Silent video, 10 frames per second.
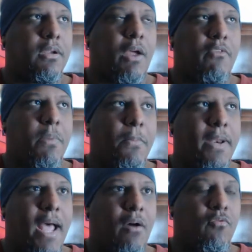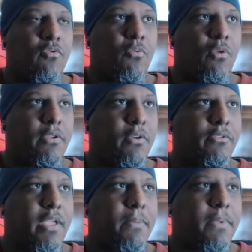I remember now who it was. It
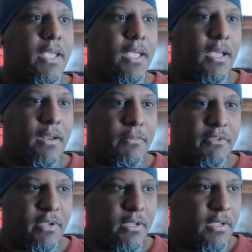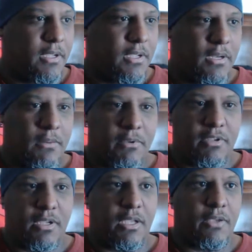was MK. Let me see. Let me
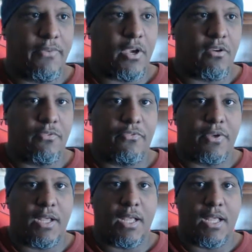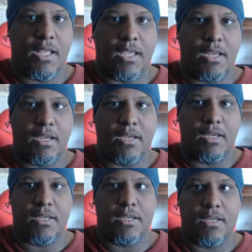see if I could find.